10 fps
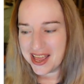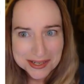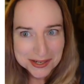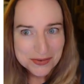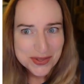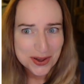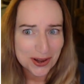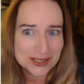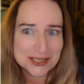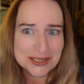The end of the
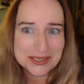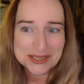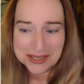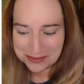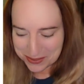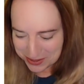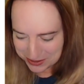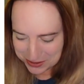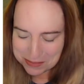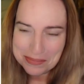auction was